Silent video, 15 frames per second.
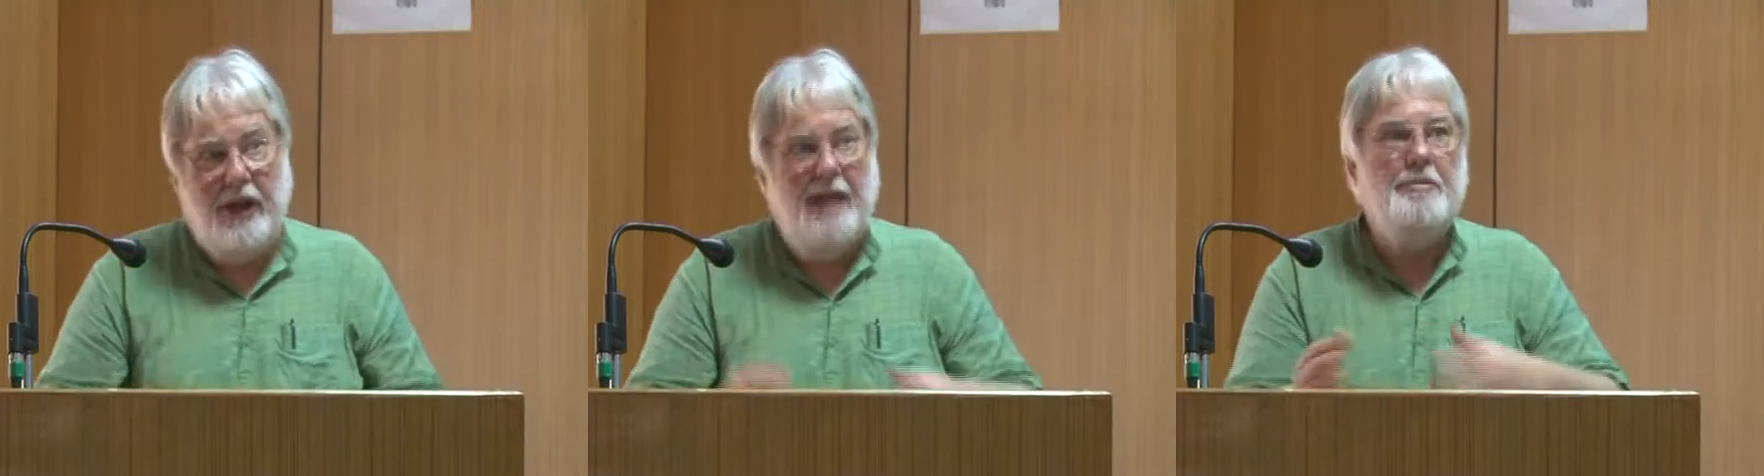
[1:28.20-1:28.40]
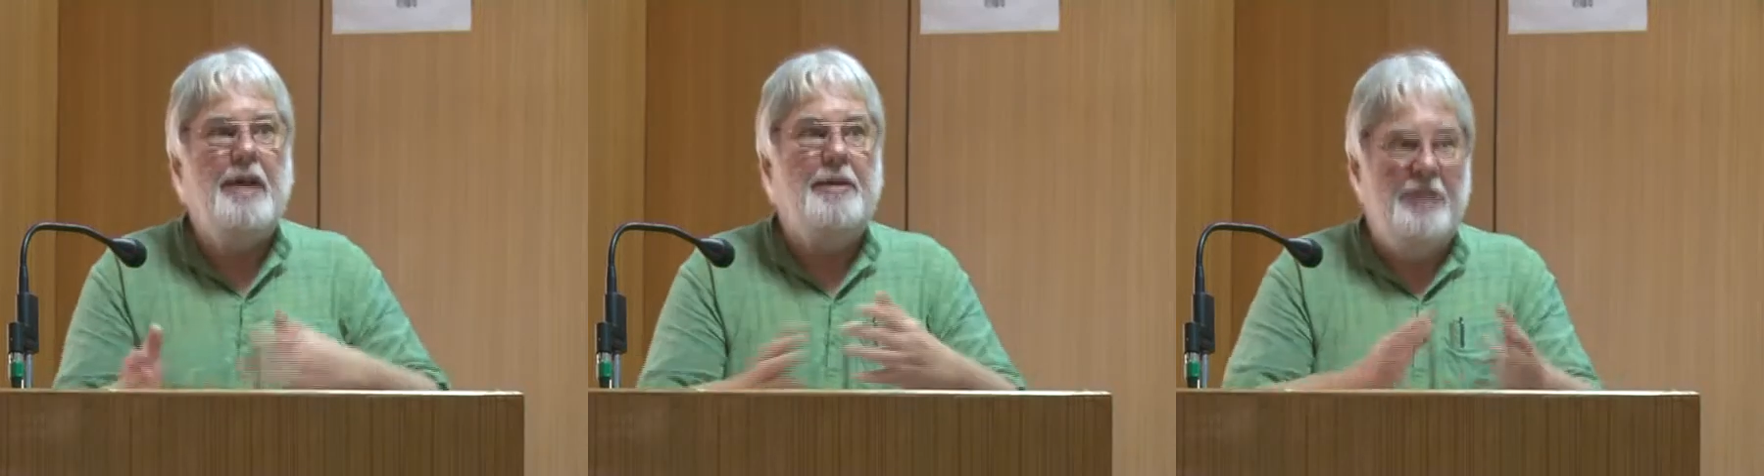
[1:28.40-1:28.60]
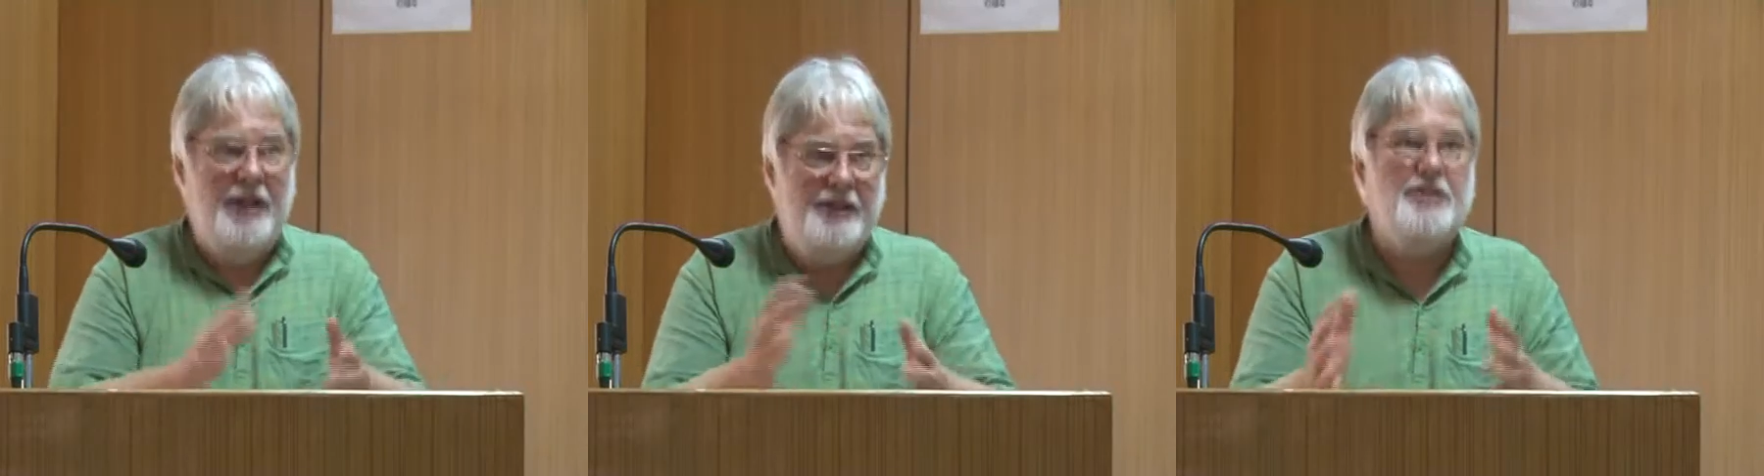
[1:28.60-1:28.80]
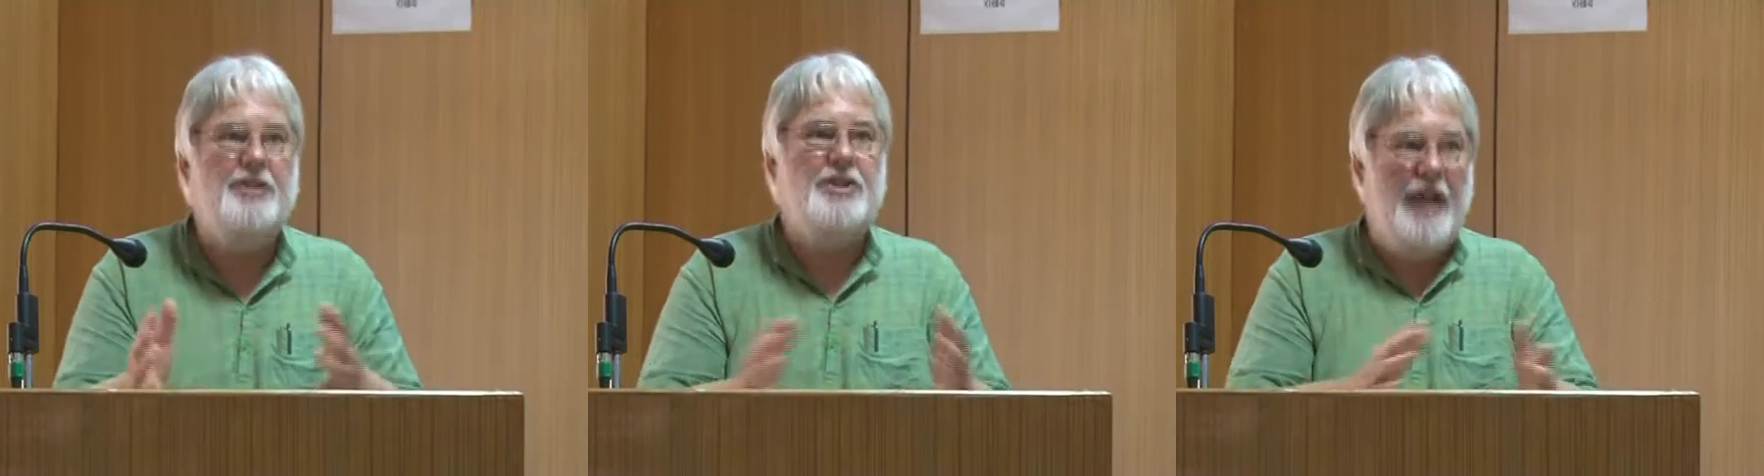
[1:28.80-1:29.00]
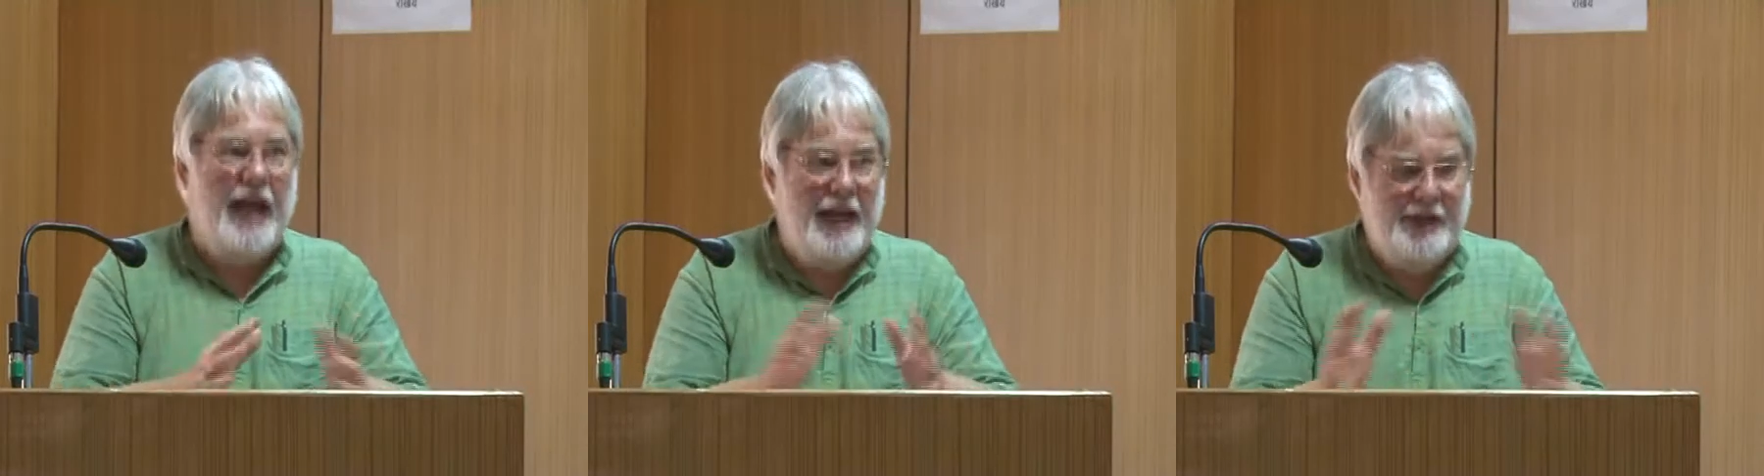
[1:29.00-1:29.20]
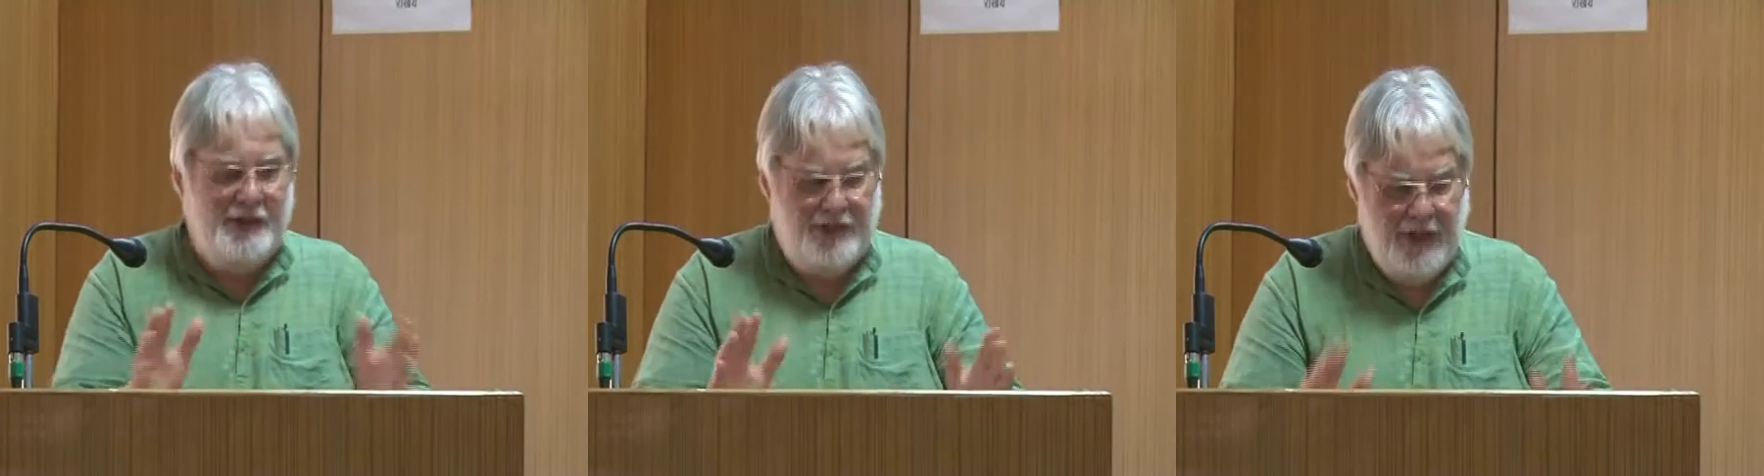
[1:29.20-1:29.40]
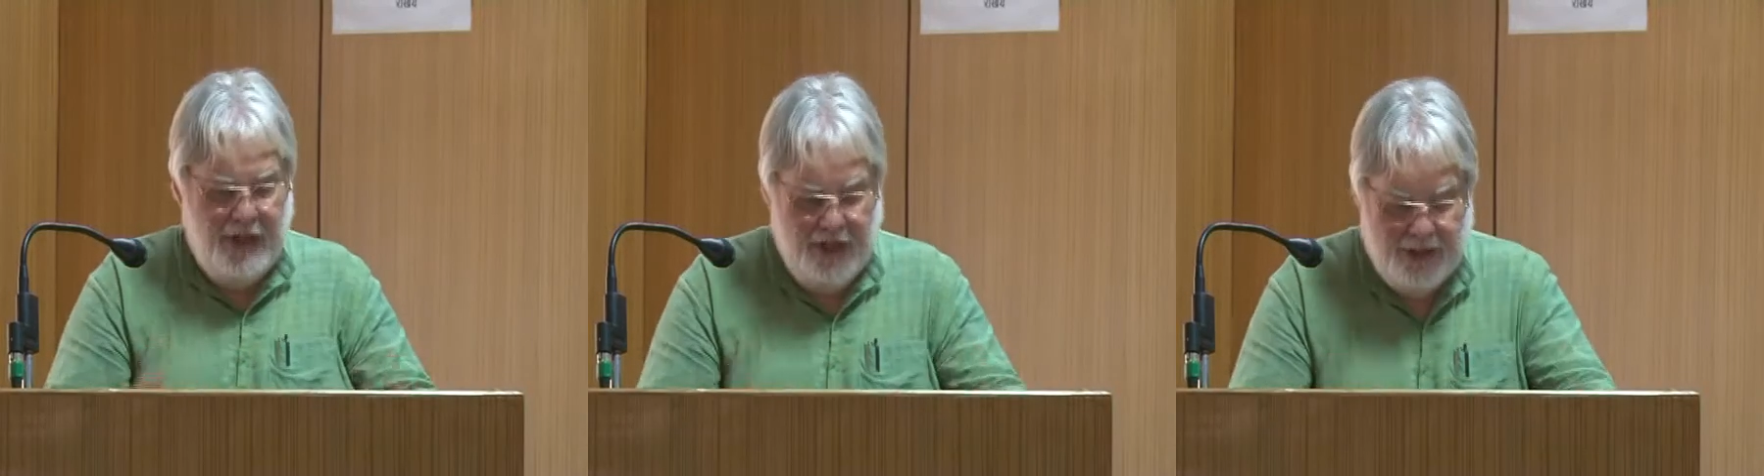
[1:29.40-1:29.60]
Okay, maybe it's a change,